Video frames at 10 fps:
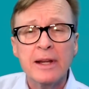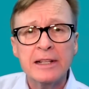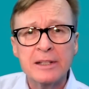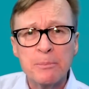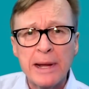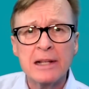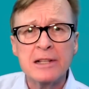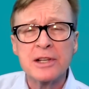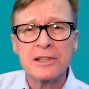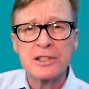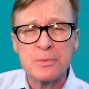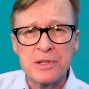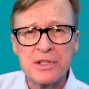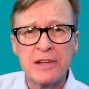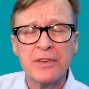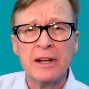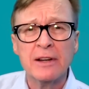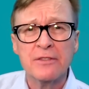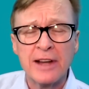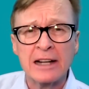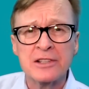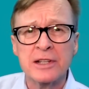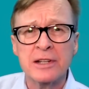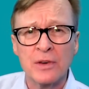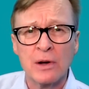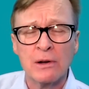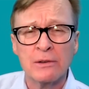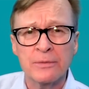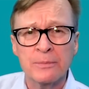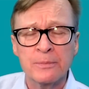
It depends on the specific facts involved.